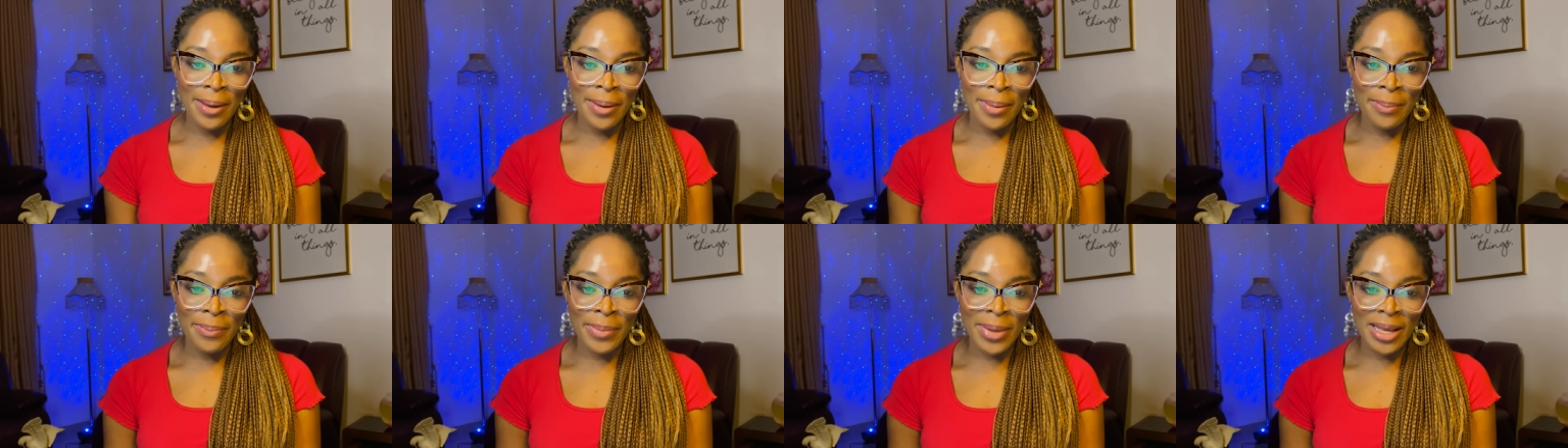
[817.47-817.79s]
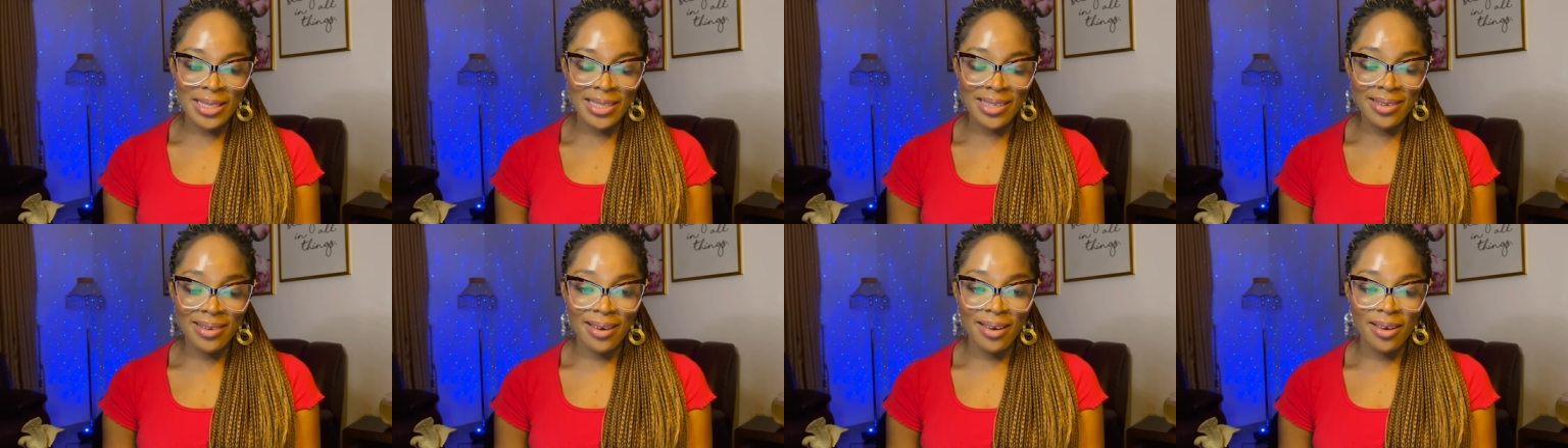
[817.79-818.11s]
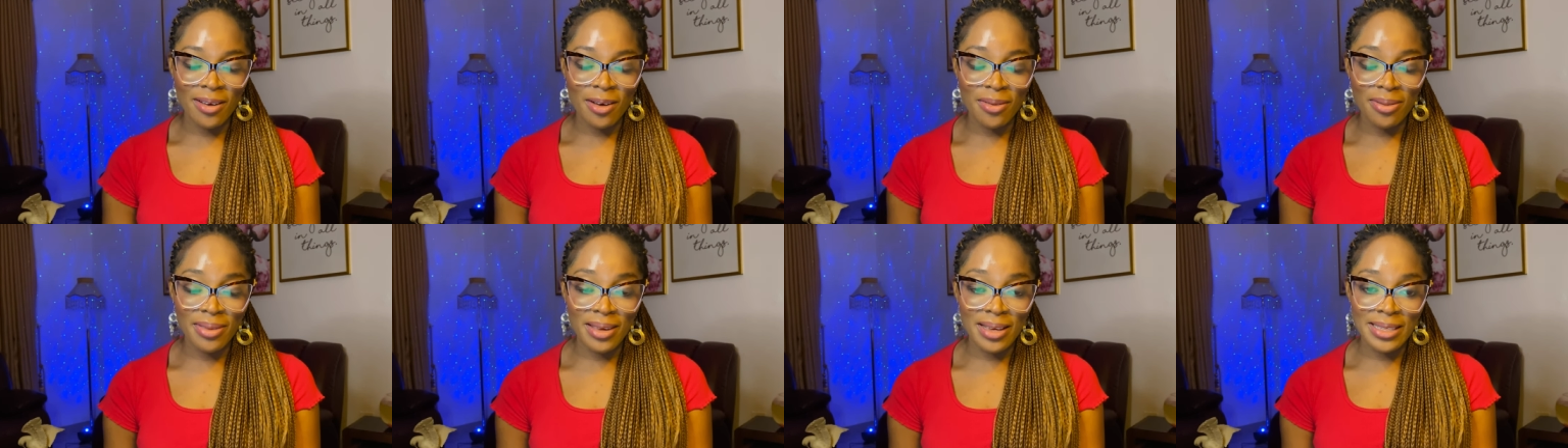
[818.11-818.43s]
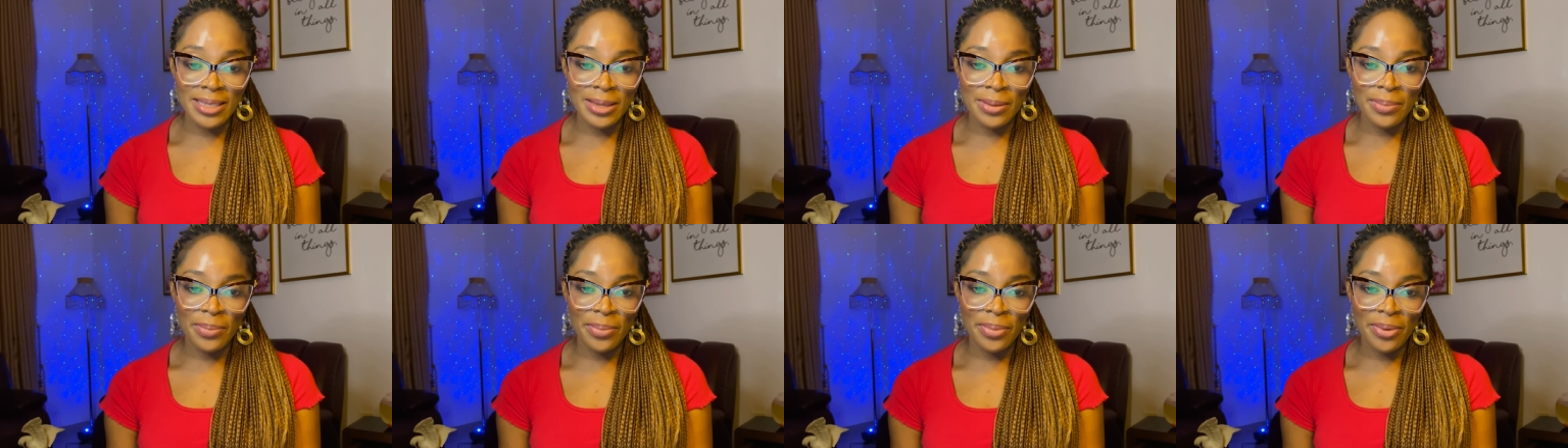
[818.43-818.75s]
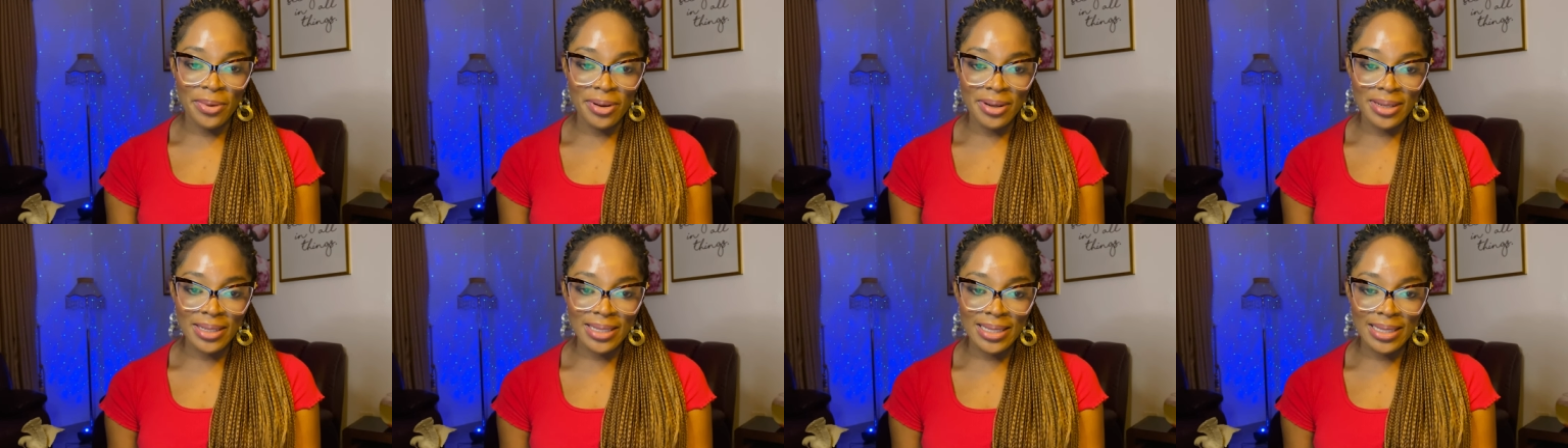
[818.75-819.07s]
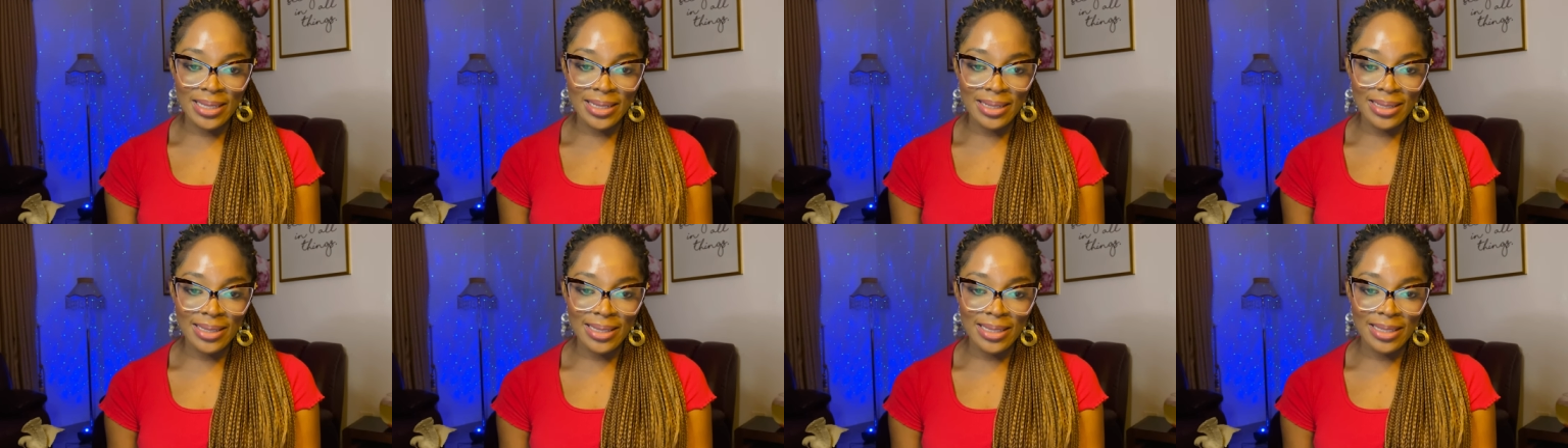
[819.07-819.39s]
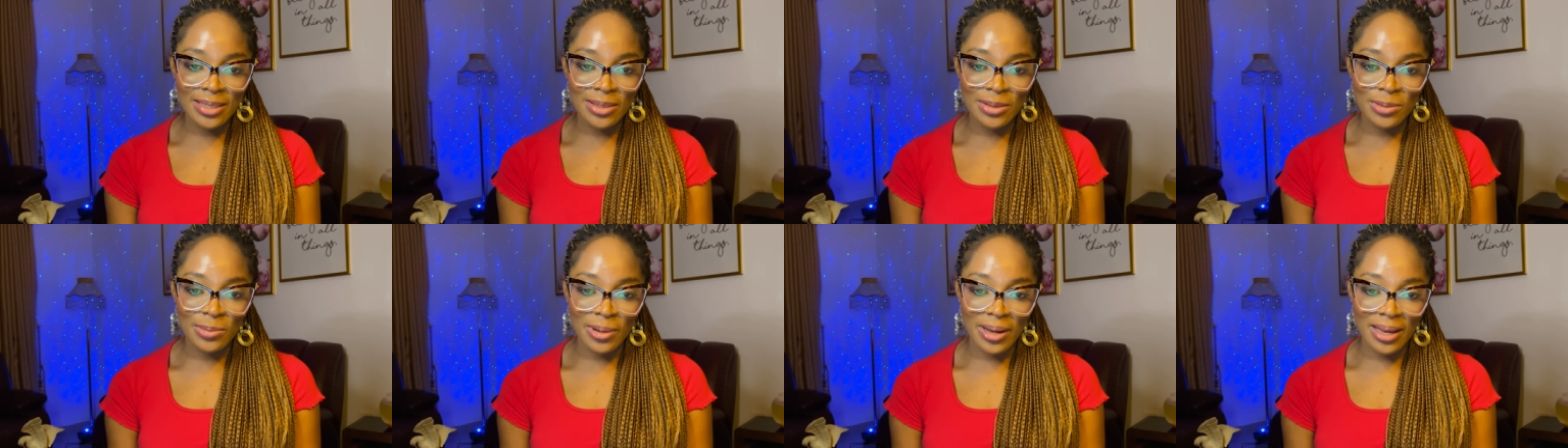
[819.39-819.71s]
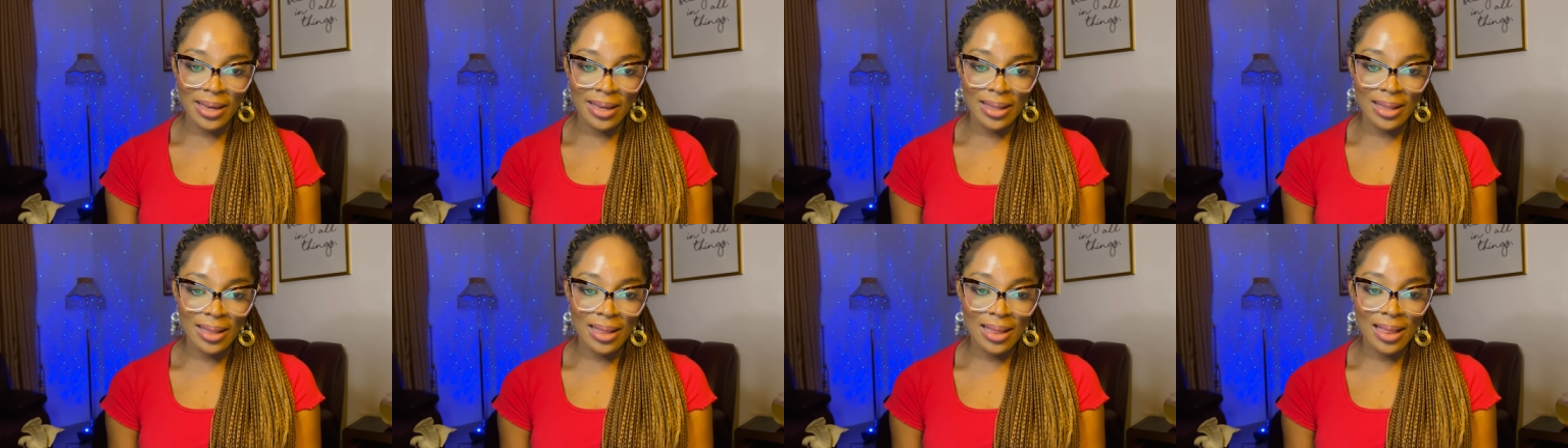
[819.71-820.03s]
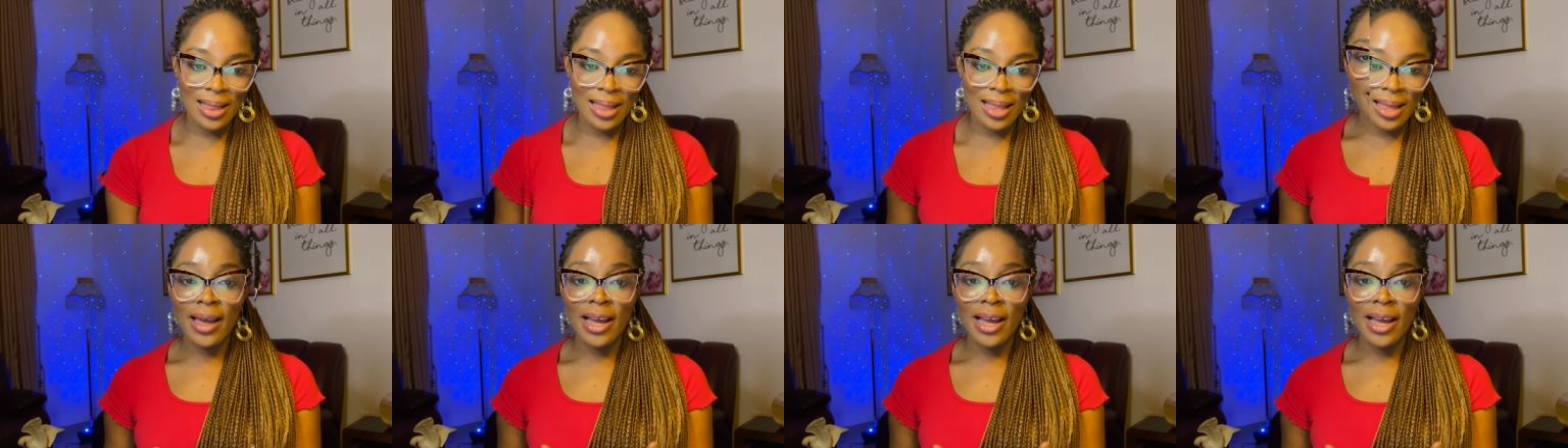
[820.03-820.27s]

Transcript: Mental health is important as well.